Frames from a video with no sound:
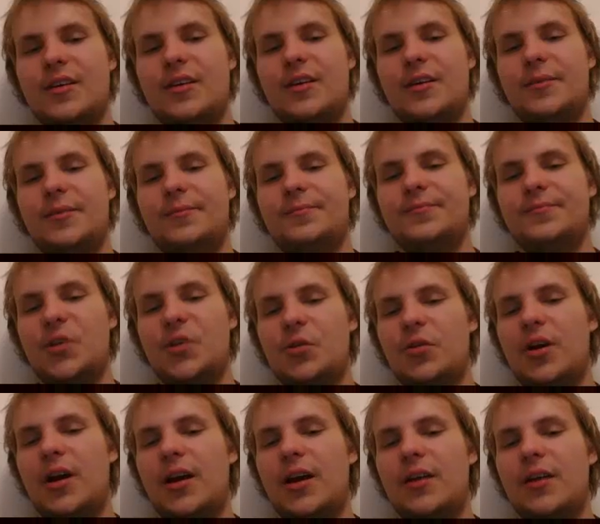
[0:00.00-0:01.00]

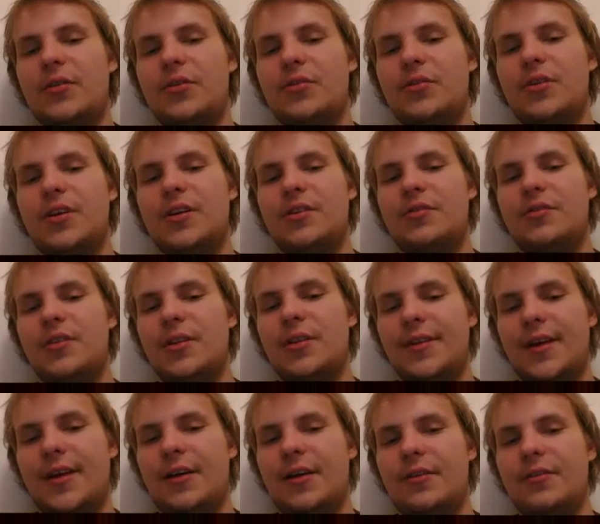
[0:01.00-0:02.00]
UI where you can drill
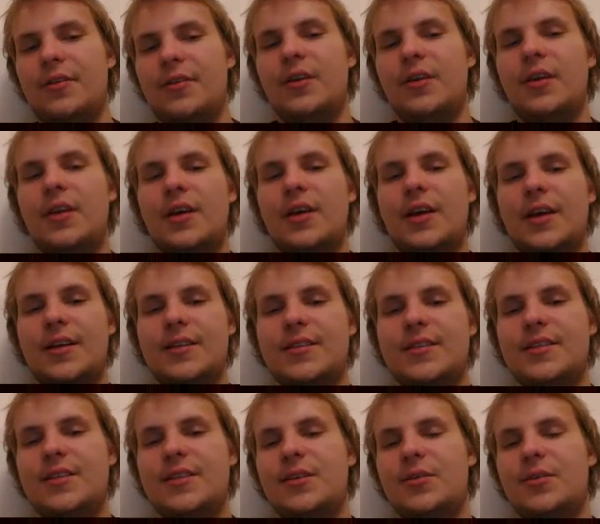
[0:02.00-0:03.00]
down and
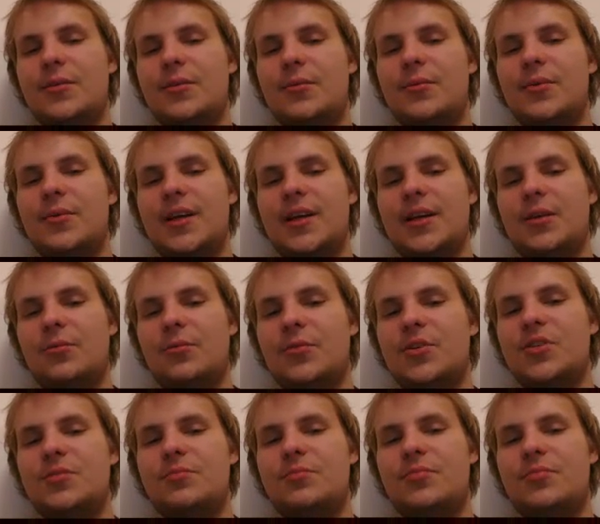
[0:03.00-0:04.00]
see like
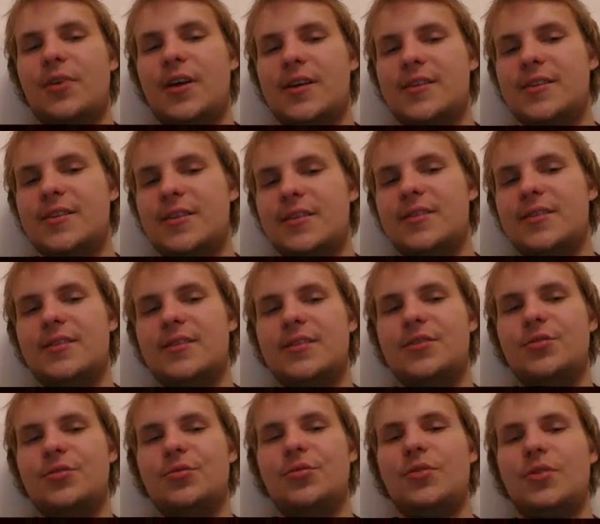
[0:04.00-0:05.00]
which process
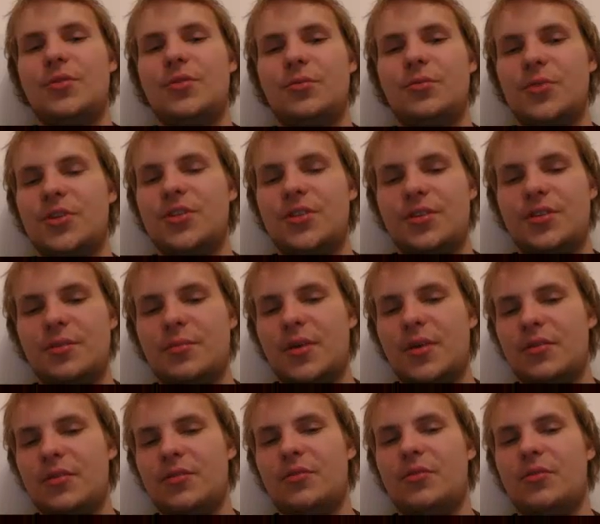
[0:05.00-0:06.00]
took which
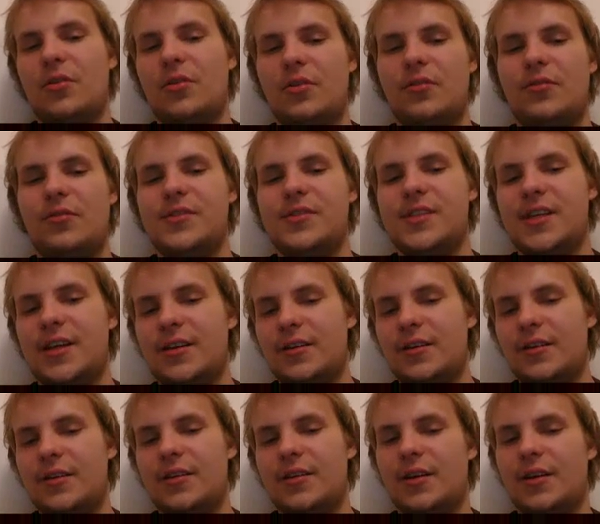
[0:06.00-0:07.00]
amount of
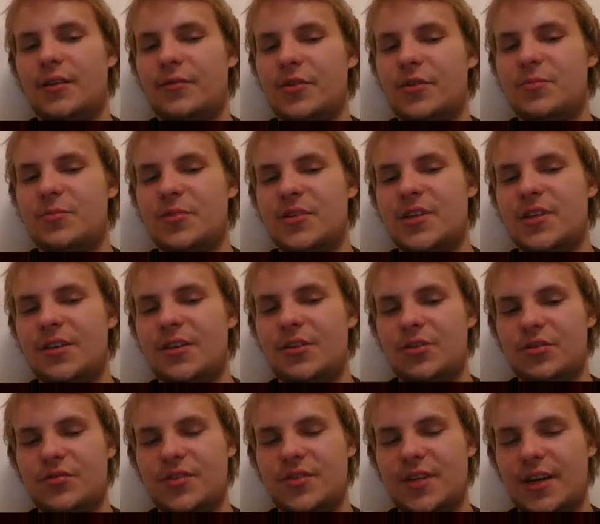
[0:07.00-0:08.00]
like which
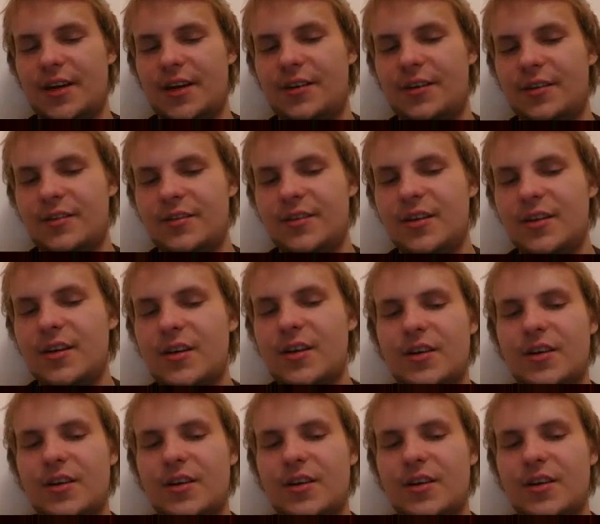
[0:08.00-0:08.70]
percentage of cycles.